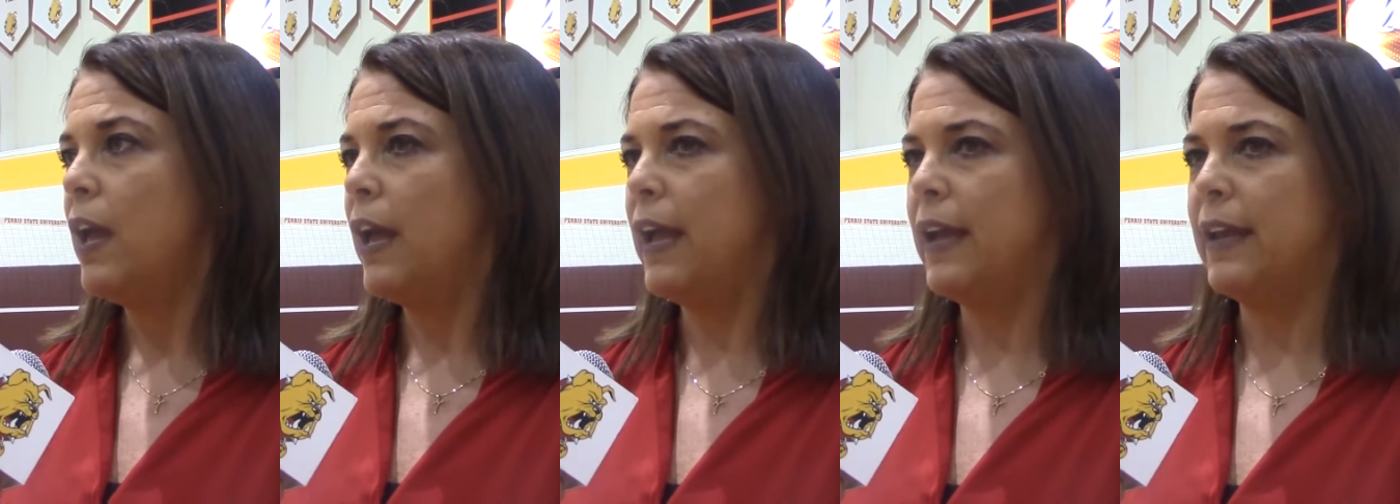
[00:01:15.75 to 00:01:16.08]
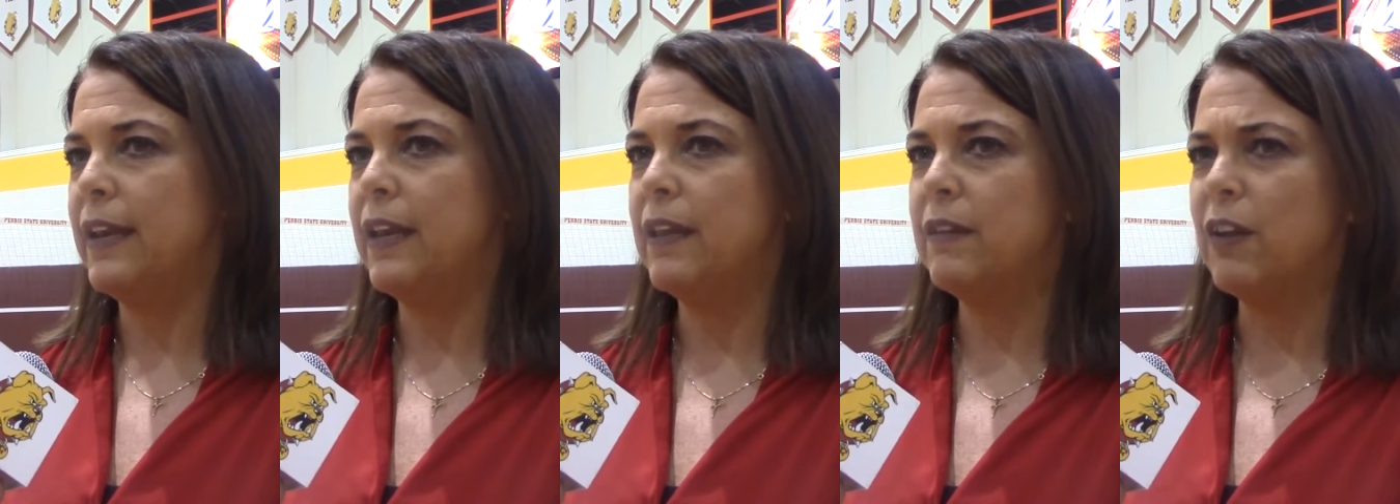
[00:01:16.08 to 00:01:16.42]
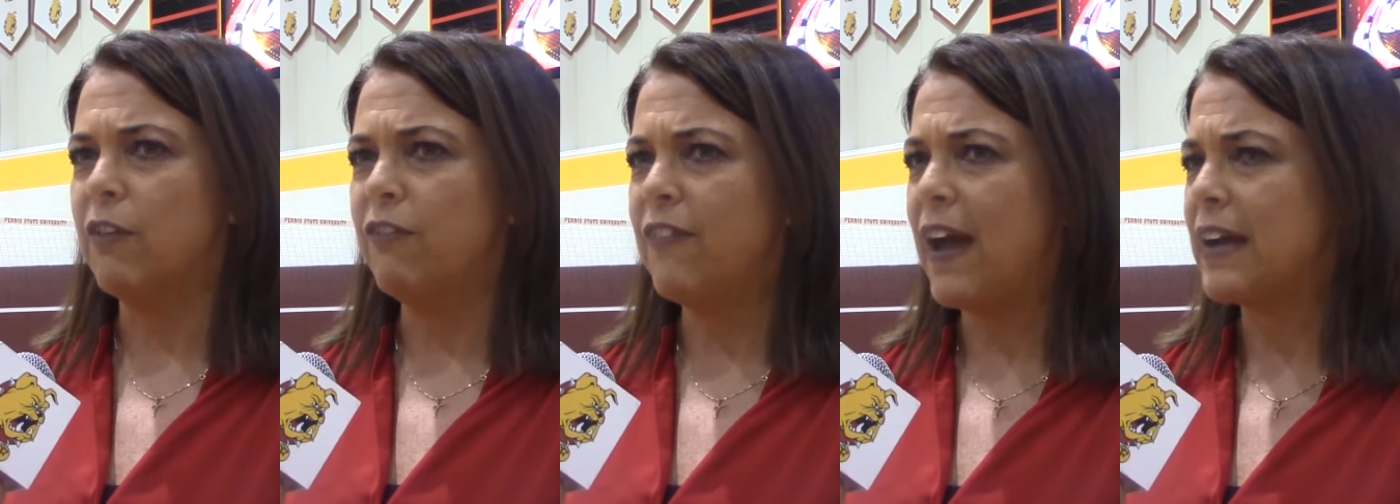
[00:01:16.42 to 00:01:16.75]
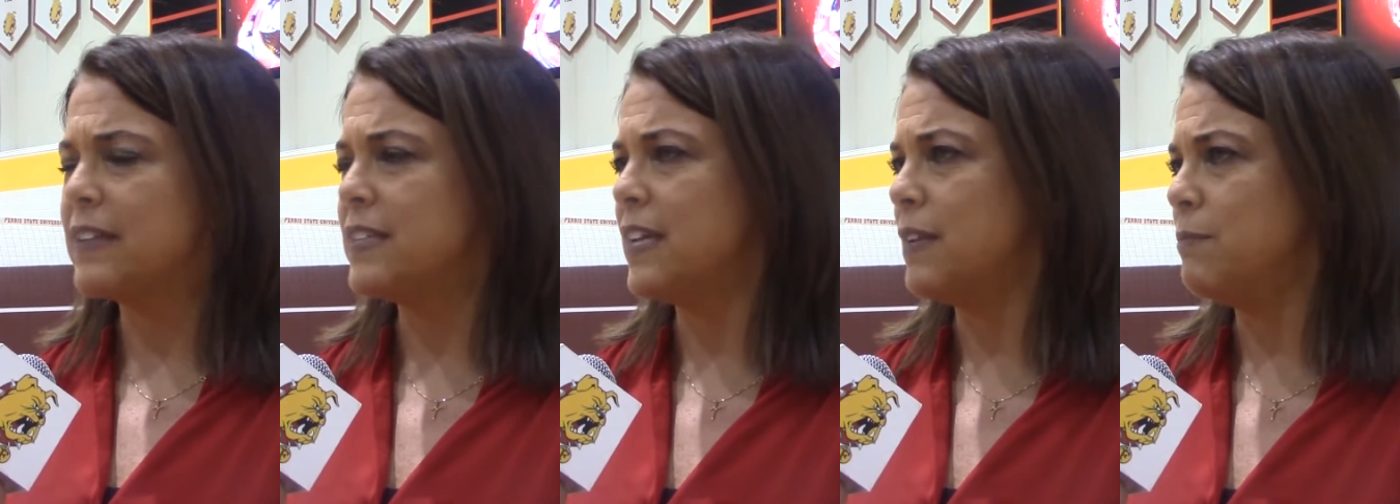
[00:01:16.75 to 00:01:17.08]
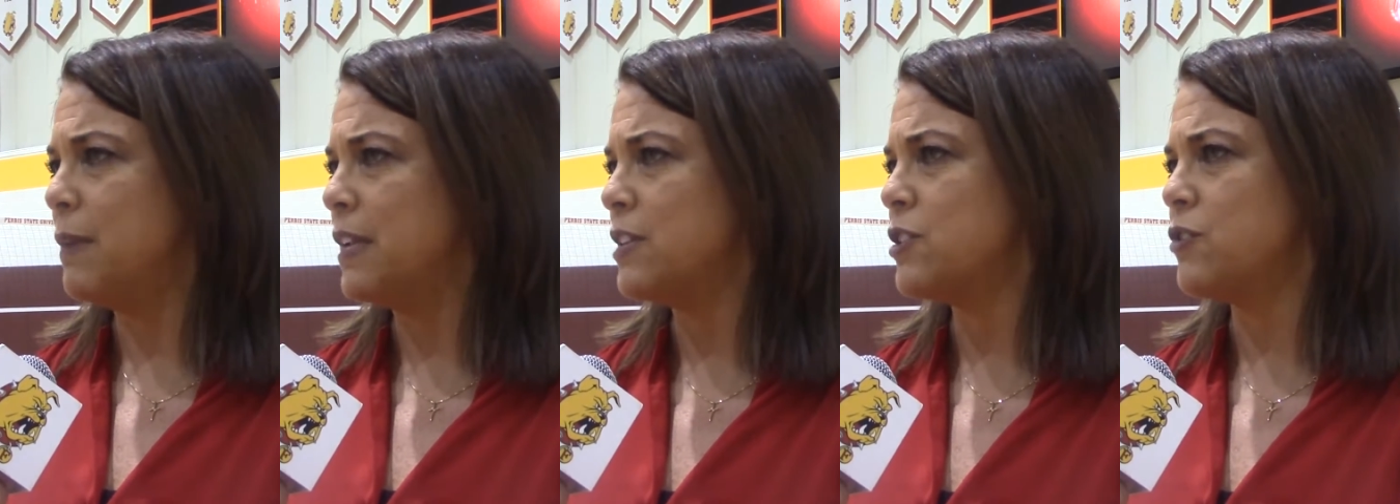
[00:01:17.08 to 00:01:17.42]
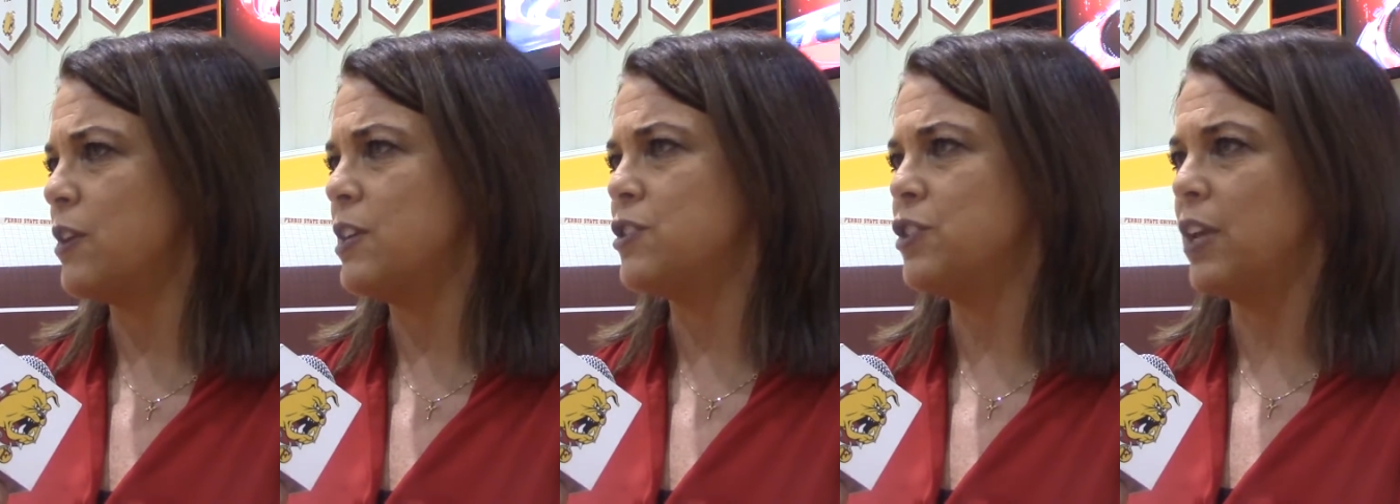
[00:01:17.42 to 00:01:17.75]
and you know faculty
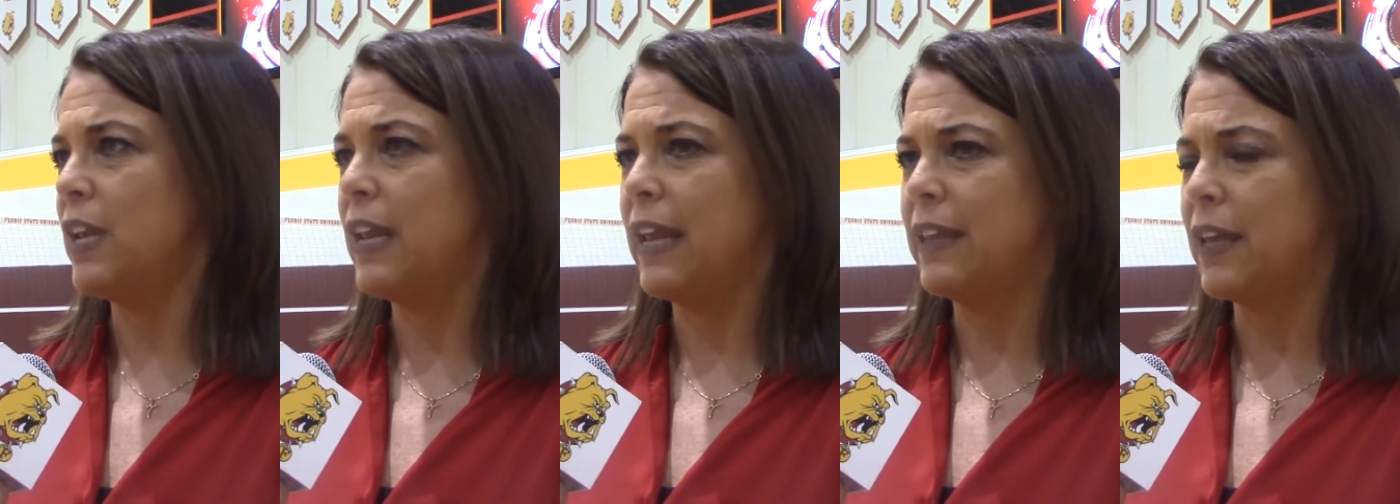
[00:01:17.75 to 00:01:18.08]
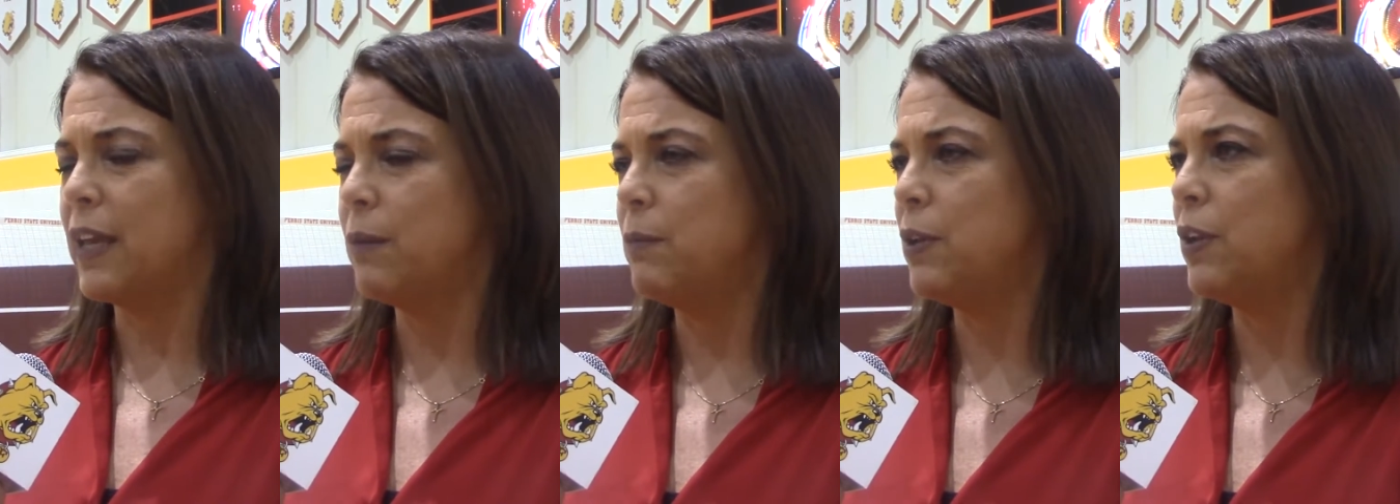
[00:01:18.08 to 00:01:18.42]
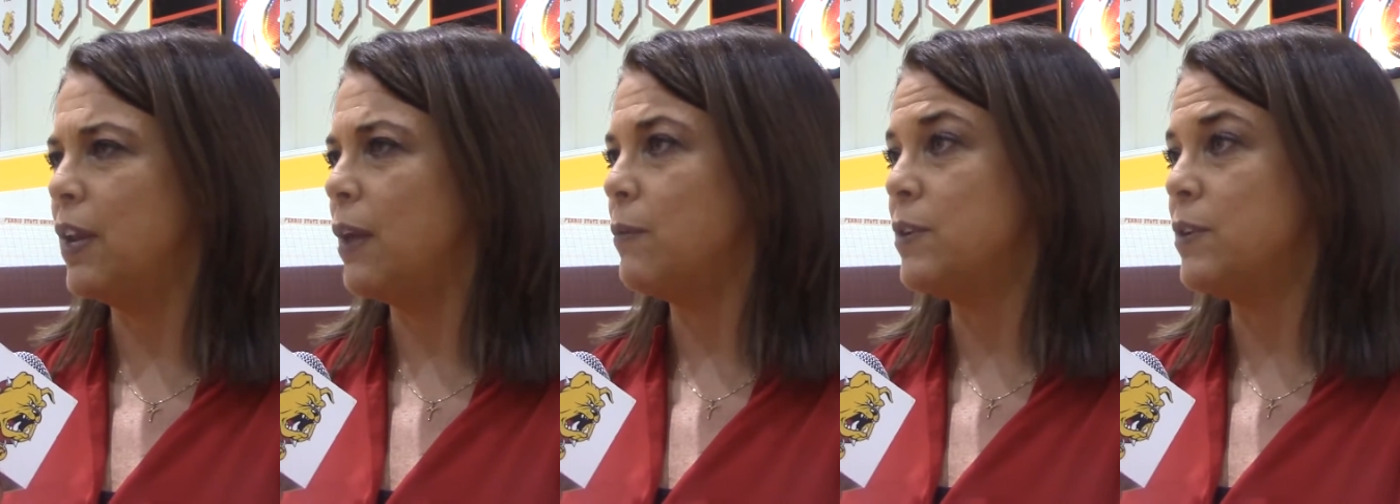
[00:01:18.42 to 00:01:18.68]
administration and the community.